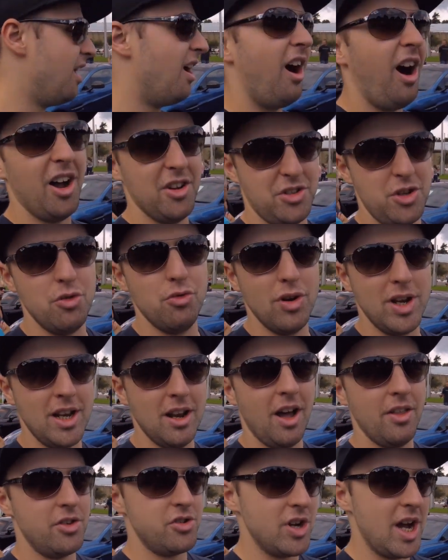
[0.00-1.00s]
I do really
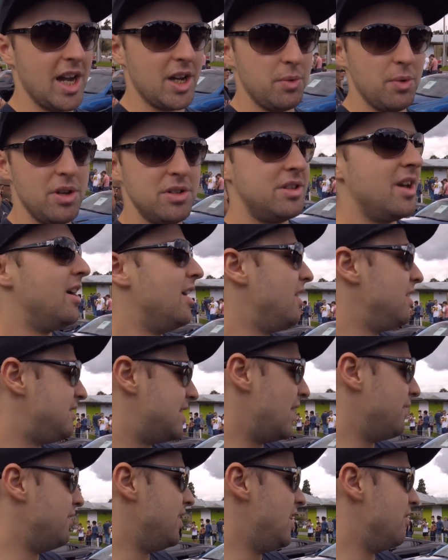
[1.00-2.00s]
like the Jaguars.
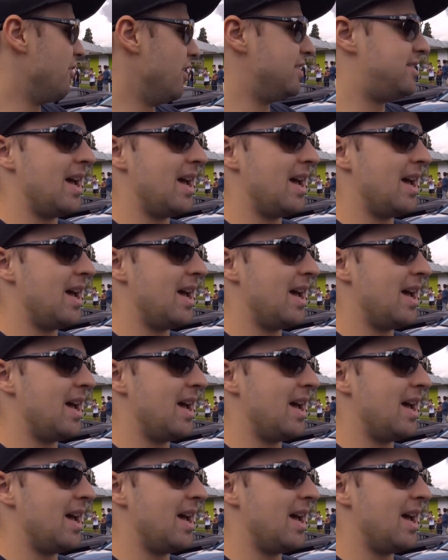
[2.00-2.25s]
Definitely a very